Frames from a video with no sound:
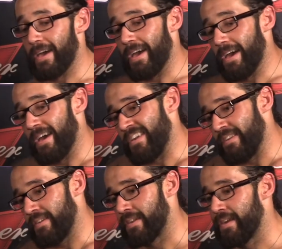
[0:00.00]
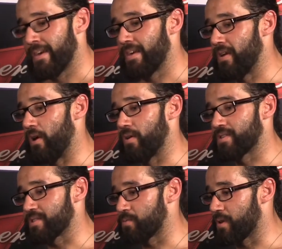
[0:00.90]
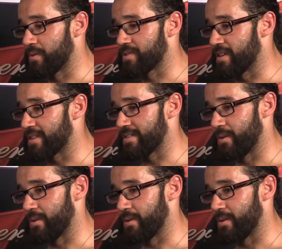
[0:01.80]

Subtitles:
And, it's just one of those things.